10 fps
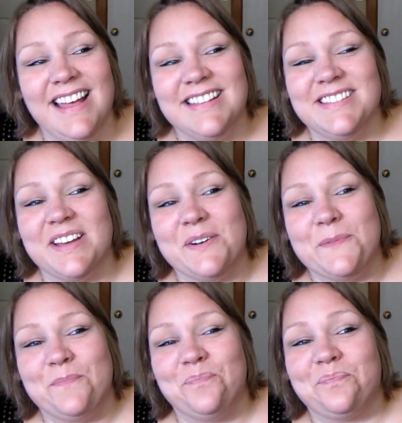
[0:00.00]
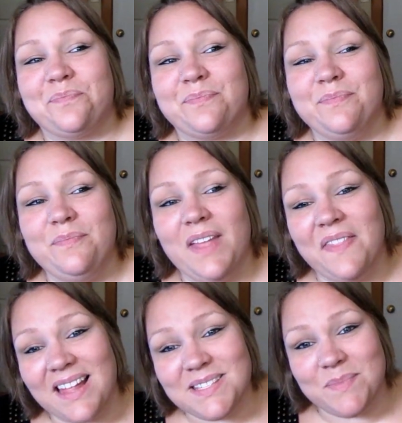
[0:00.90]
So
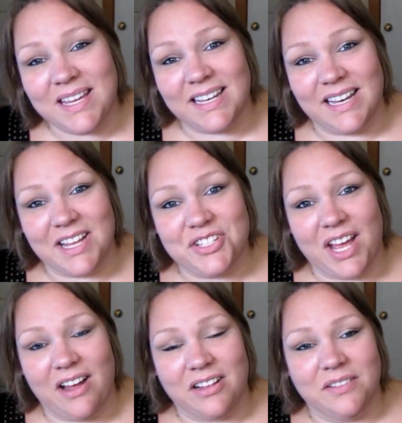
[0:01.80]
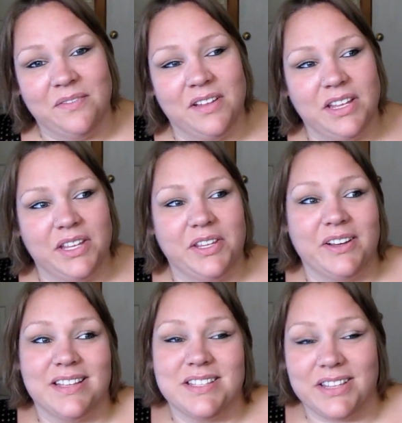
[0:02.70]
that's me in a nutshell.
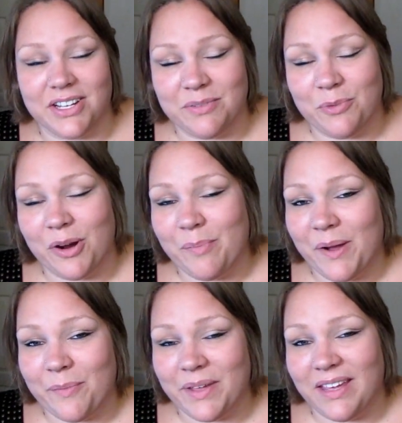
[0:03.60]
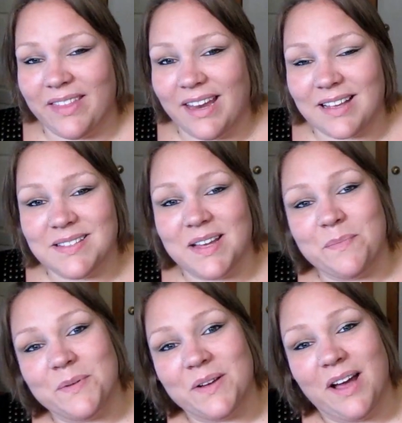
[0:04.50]
You'll get to learn more about me in the next
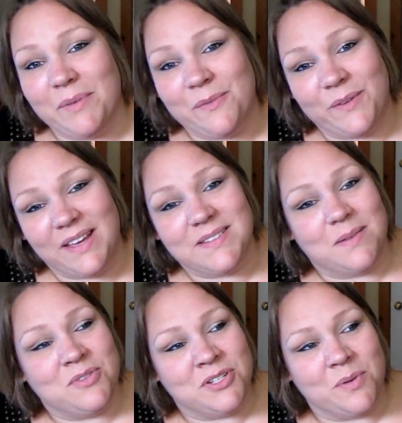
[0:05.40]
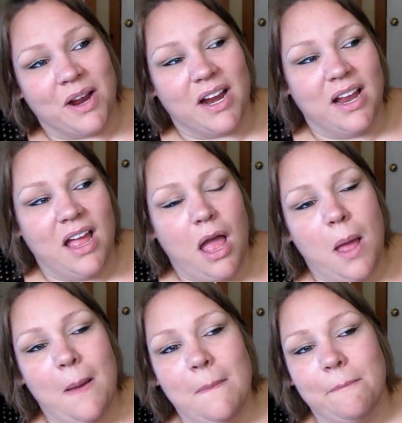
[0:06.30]
couple coming weeks, I'm sure.
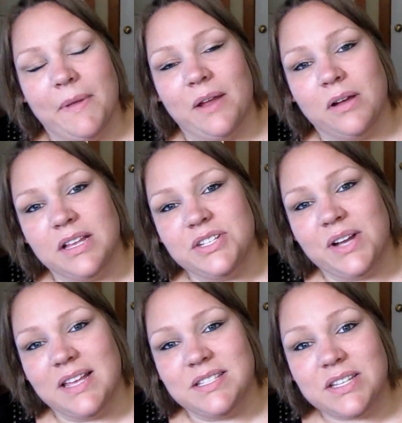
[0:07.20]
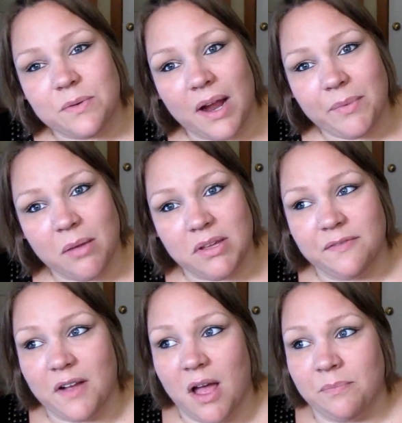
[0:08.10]
But I wanted you guys to know where I'm
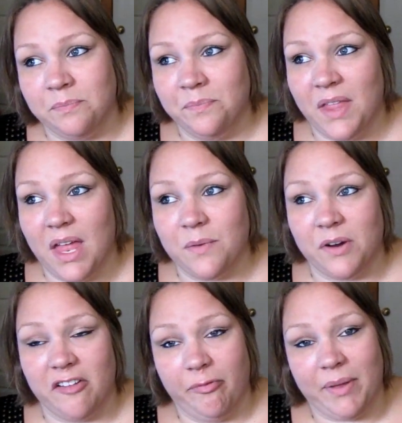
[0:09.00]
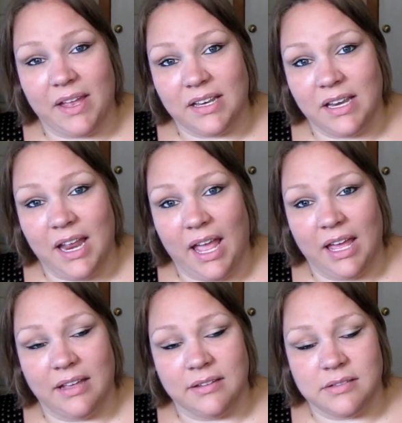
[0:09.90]
coming from and where I've been
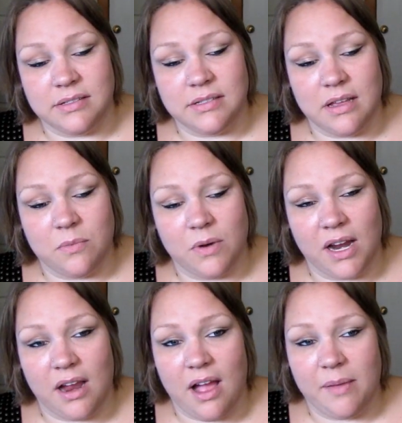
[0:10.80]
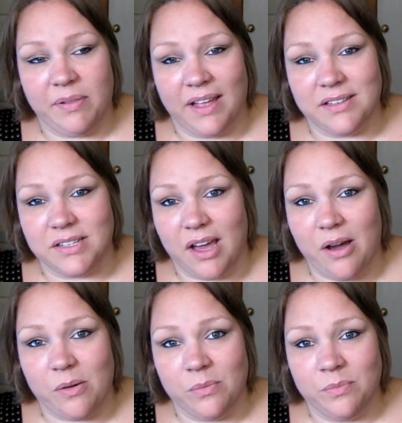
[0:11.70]
and where I plan to
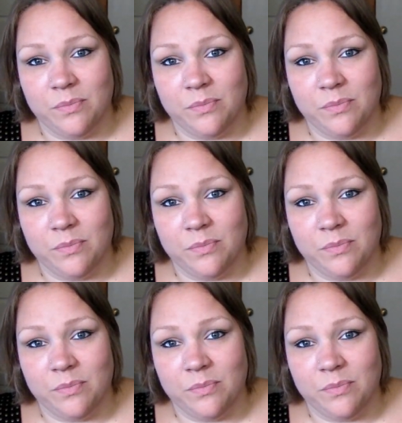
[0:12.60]
go.